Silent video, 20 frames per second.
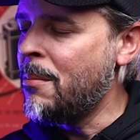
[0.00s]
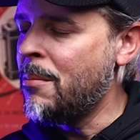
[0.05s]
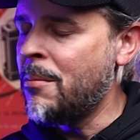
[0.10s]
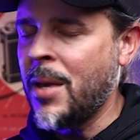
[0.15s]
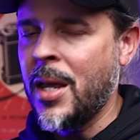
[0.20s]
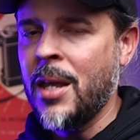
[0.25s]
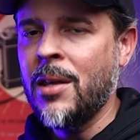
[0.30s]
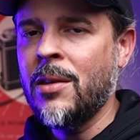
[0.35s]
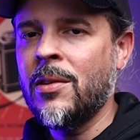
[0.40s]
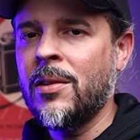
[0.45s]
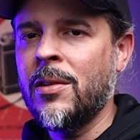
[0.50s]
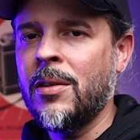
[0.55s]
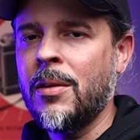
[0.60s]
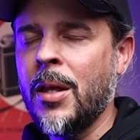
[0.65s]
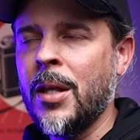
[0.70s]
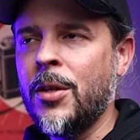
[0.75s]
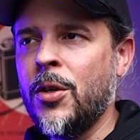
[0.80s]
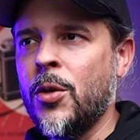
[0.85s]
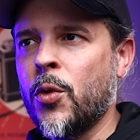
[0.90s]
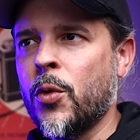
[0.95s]
makes
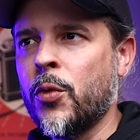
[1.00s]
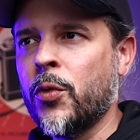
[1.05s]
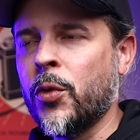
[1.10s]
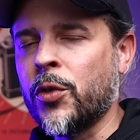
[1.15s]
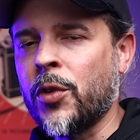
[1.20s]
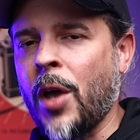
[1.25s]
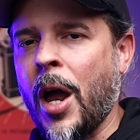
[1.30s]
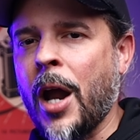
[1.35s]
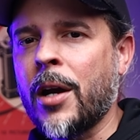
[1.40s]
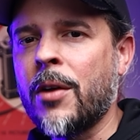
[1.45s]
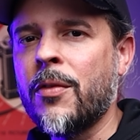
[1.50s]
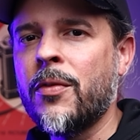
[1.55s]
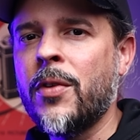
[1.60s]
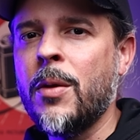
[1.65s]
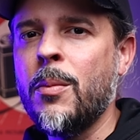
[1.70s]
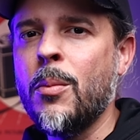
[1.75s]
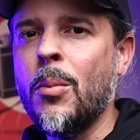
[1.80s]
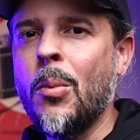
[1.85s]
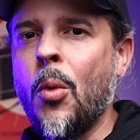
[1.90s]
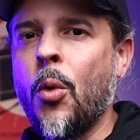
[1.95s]
your photography
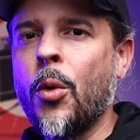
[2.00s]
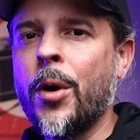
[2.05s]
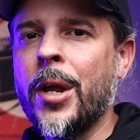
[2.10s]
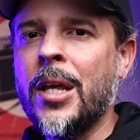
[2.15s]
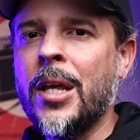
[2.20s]
more